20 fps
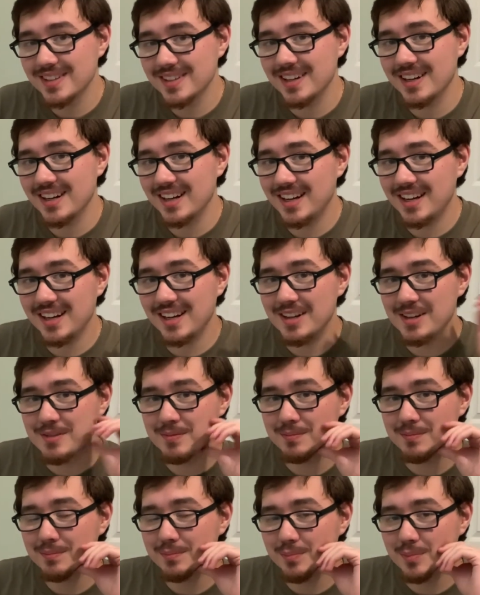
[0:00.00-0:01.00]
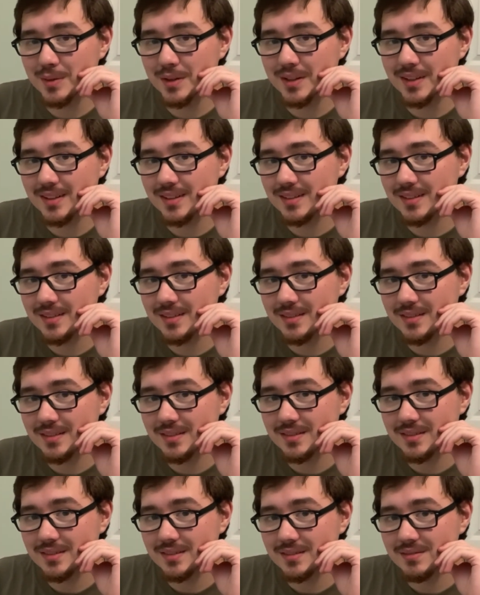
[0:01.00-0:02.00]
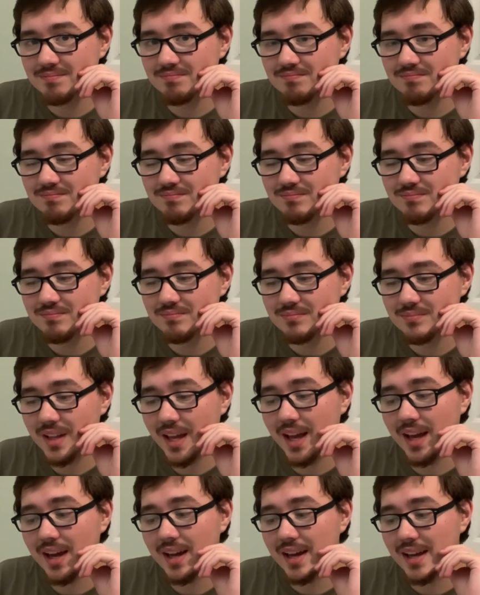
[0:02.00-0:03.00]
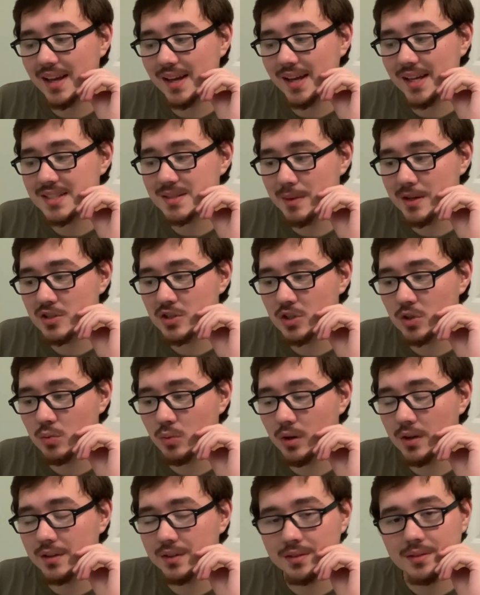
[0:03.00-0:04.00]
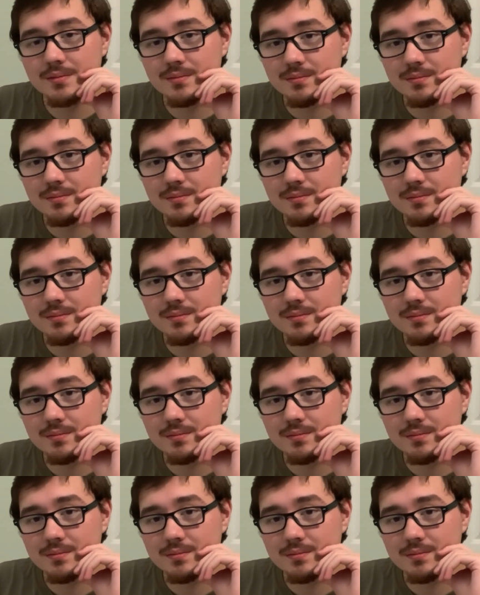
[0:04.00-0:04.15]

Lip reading: But yeah, I guess a metric 1.